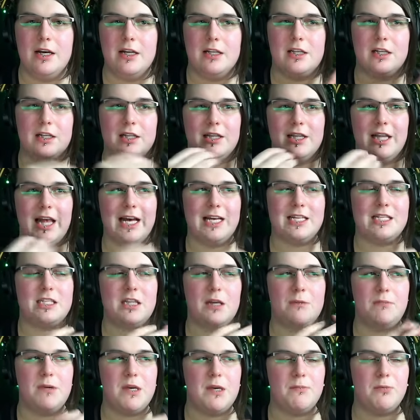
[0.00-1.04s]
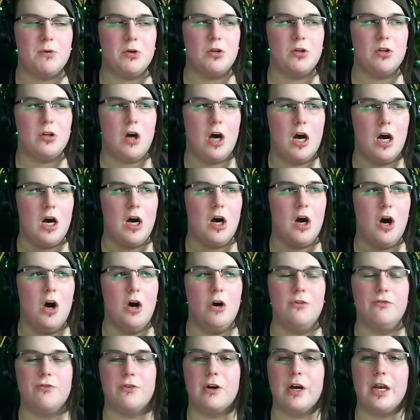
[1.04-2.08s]
the less that people uh,
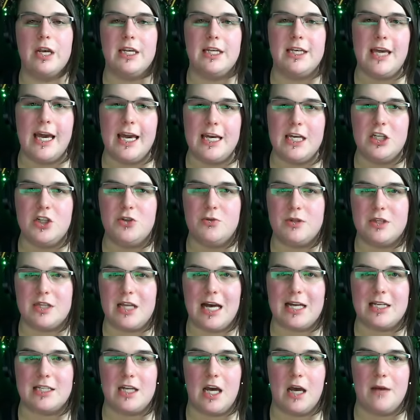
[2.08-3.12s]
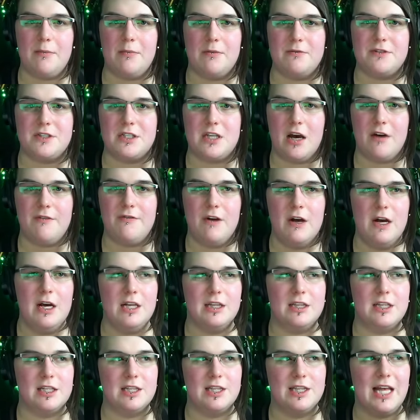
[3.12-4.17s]
over engage with that type of stuff,
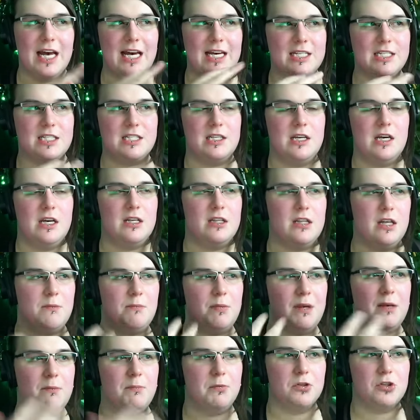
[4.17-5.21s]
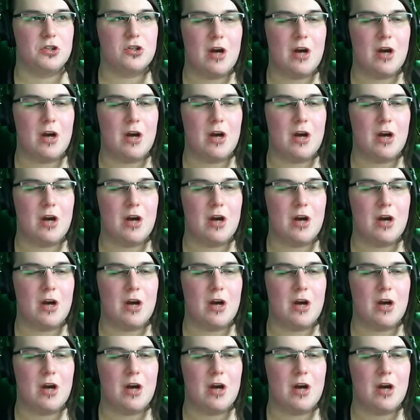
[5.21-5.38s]
the less that people